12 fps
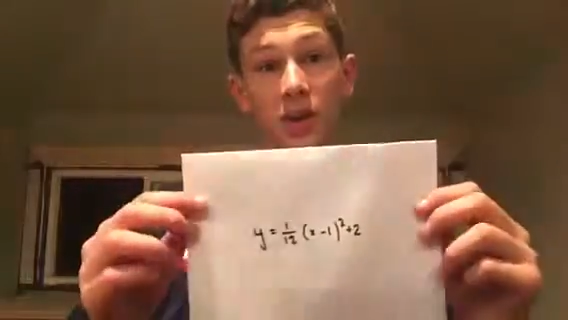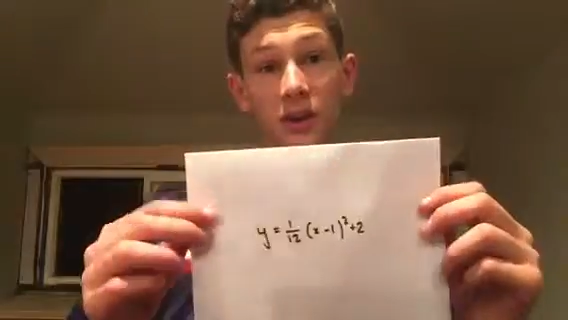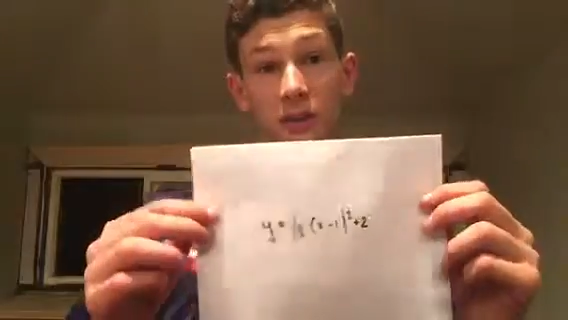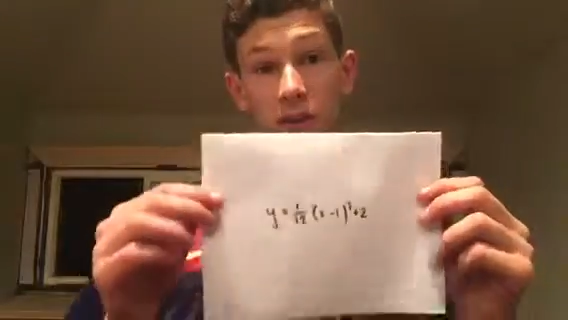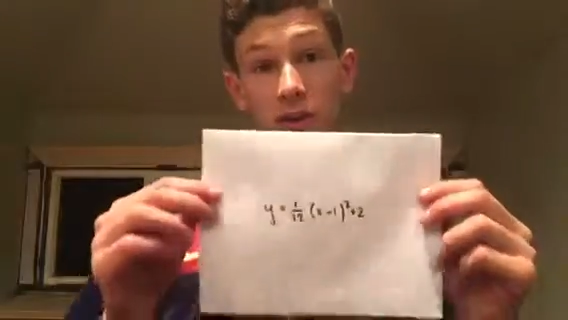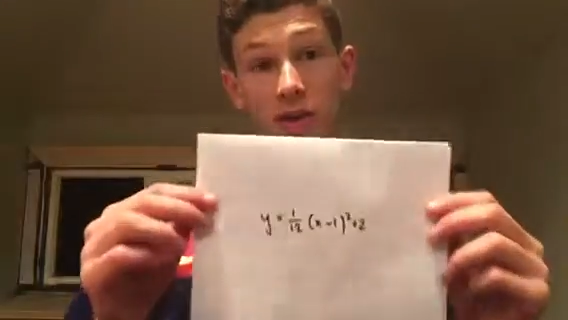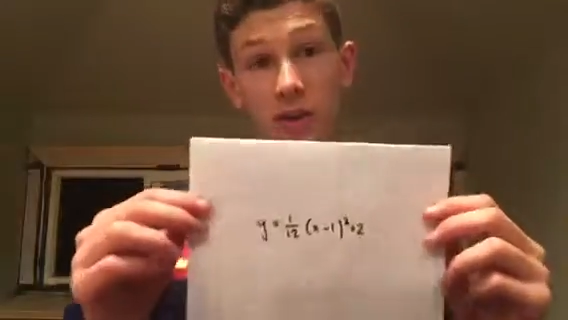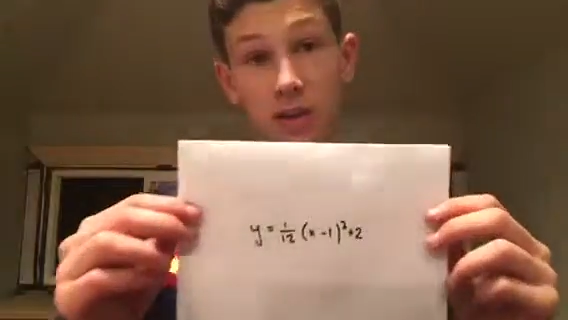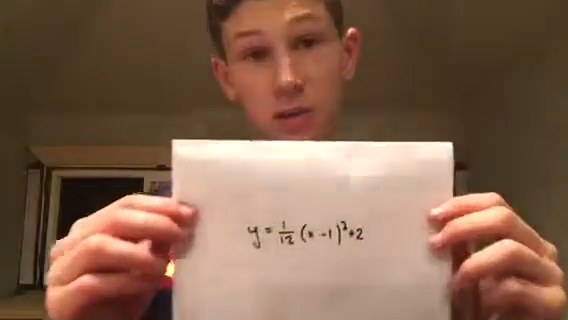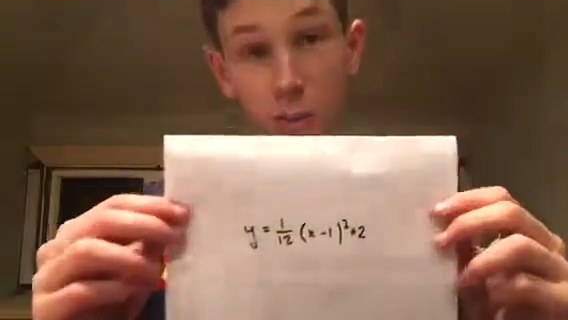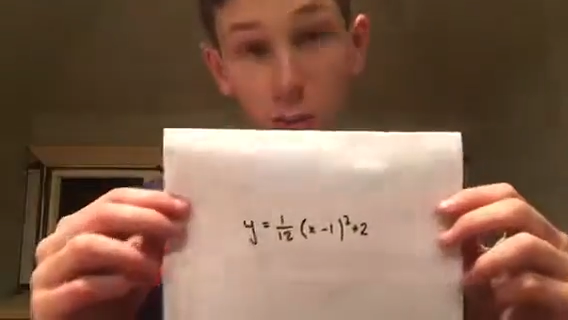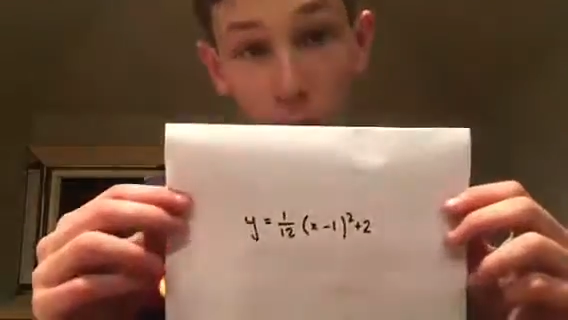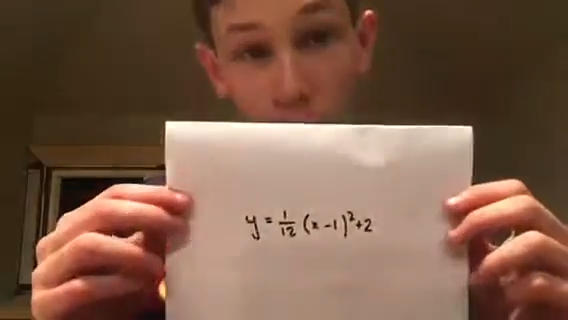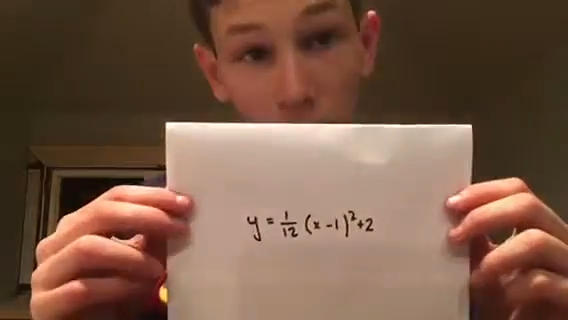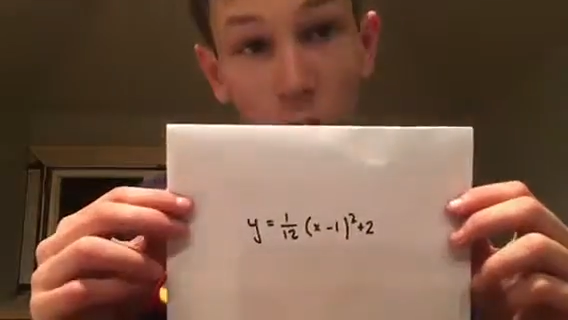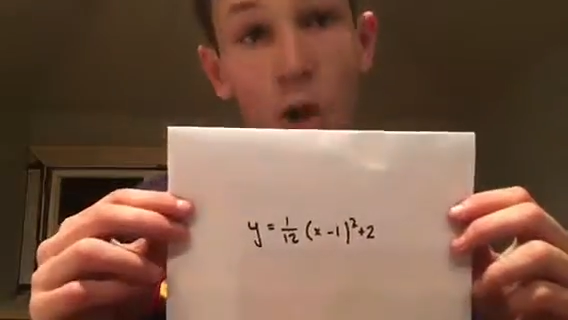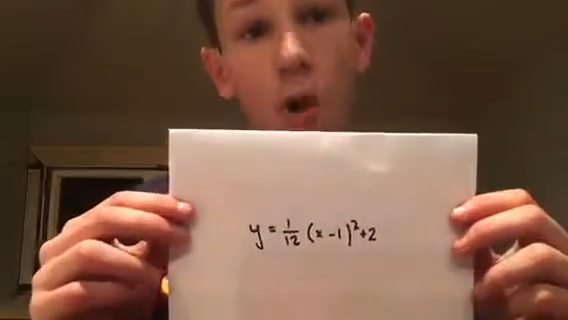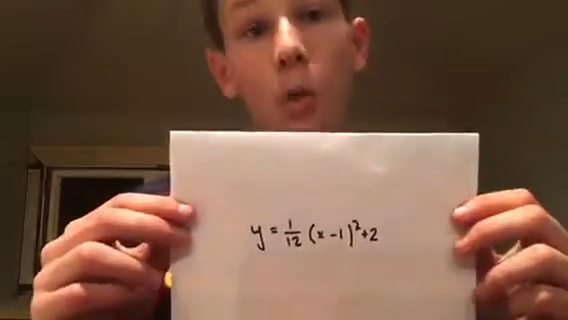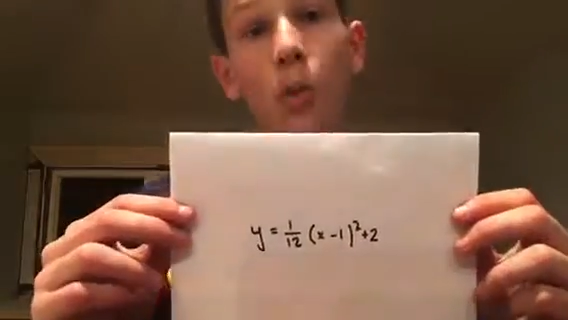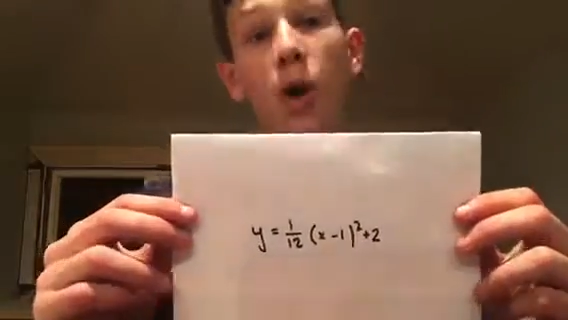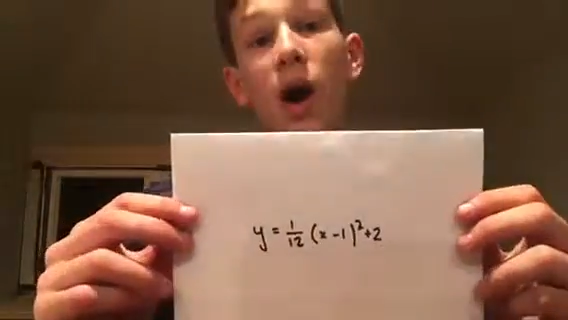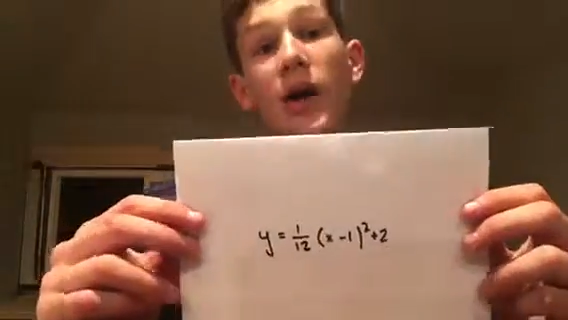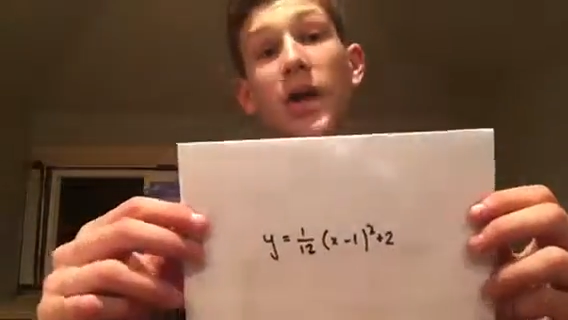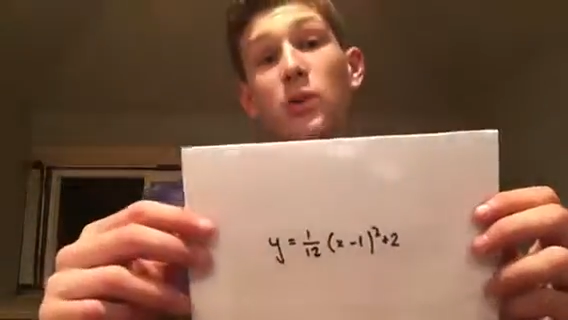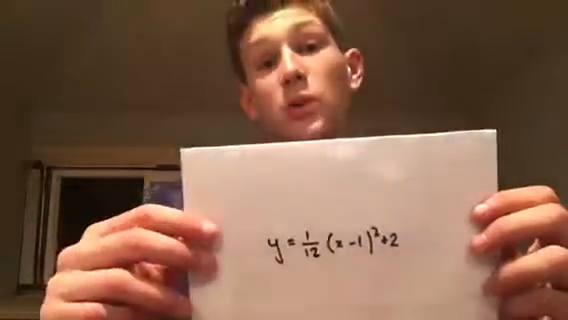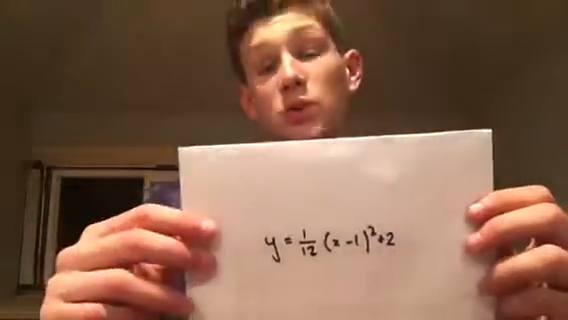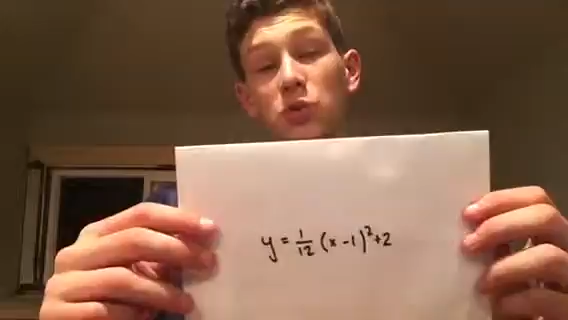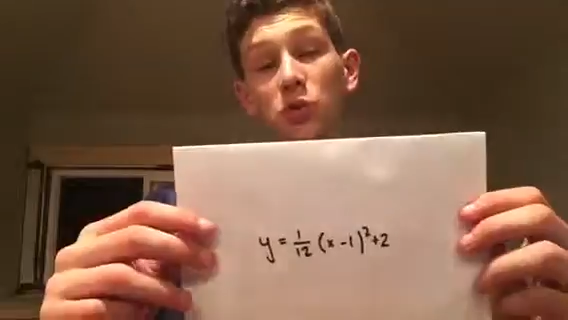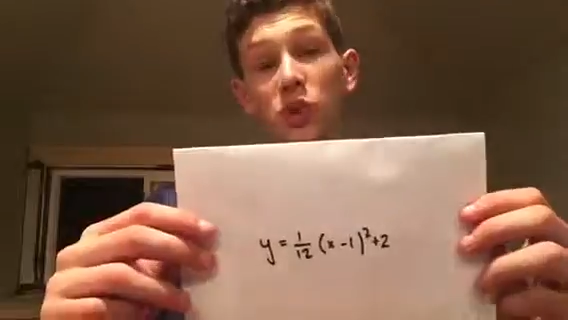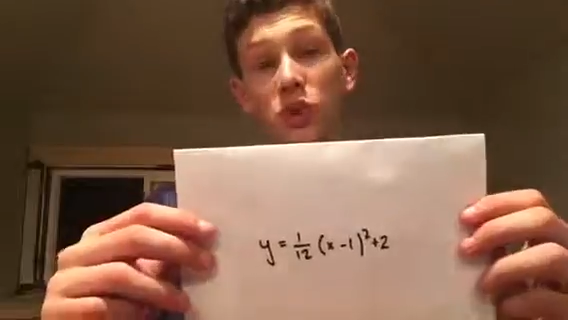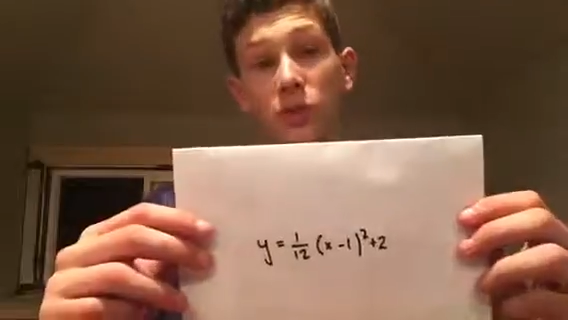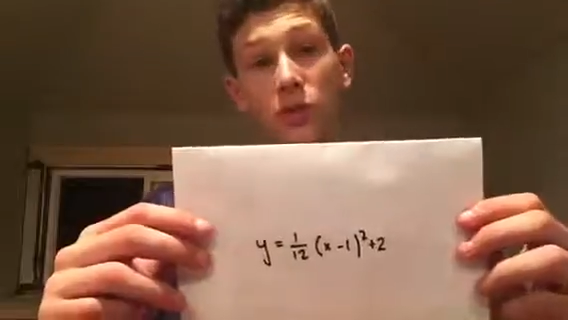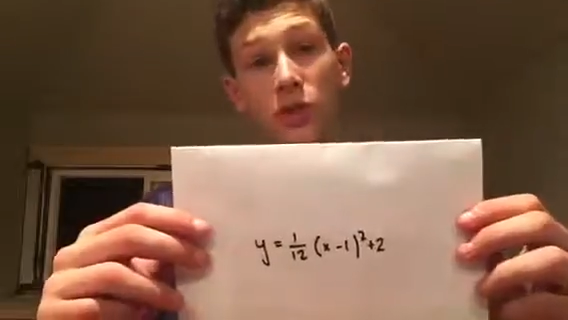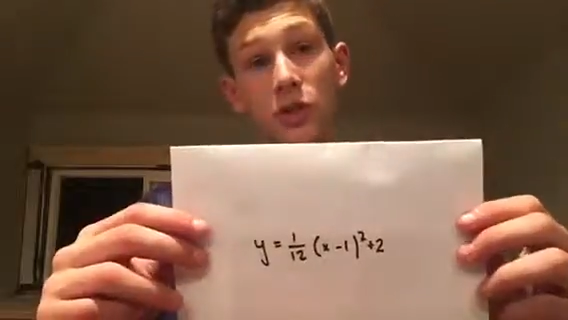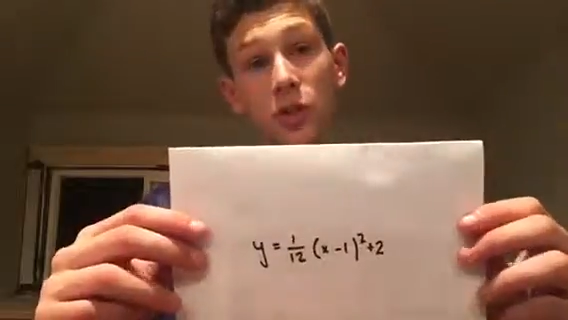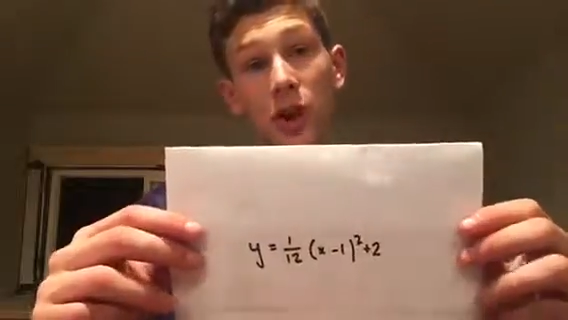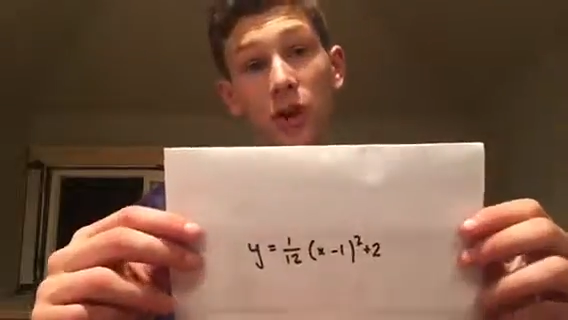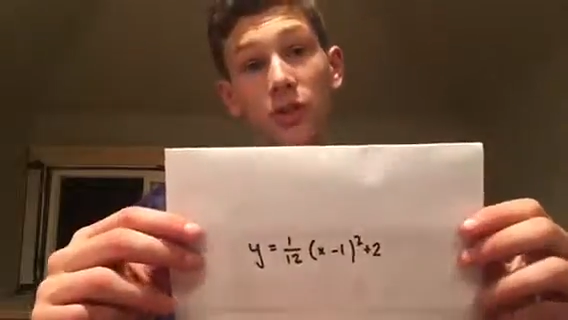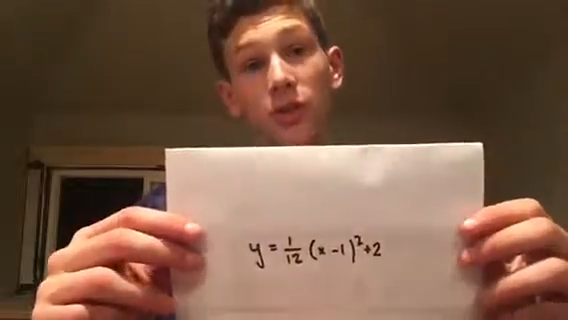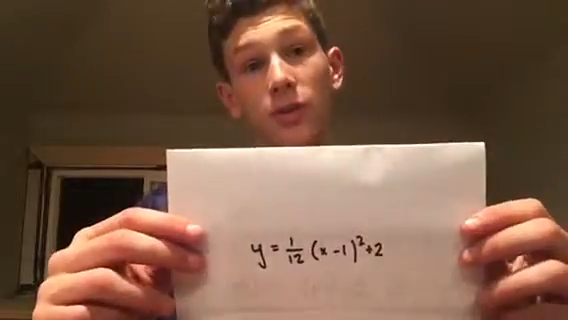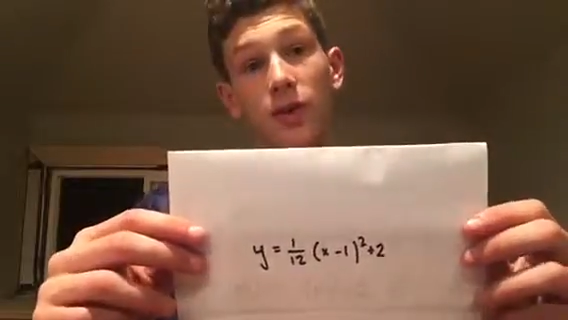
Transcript: in vertex form would be y equals 1 over 12,